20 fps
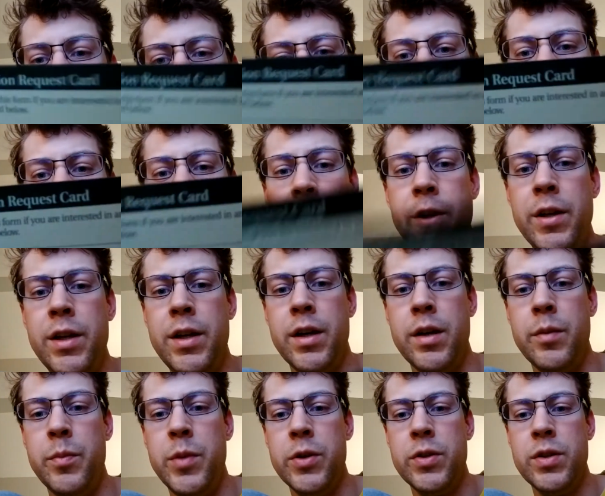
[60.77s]
and you're in an
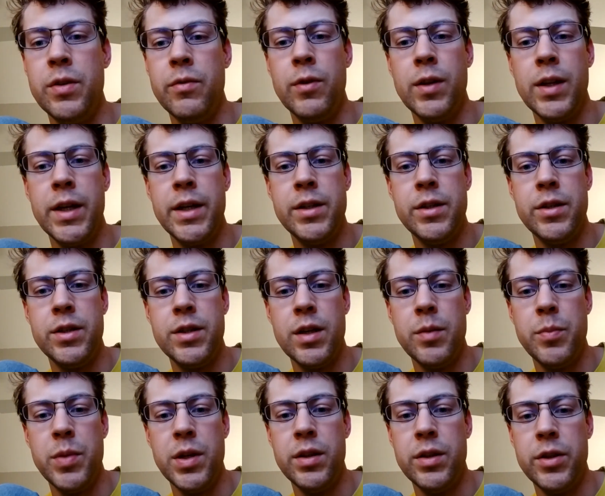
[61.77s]
abusive
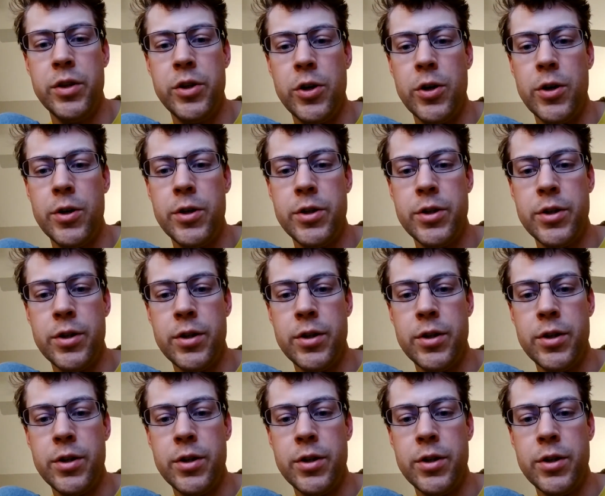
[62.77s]
relationship in the church.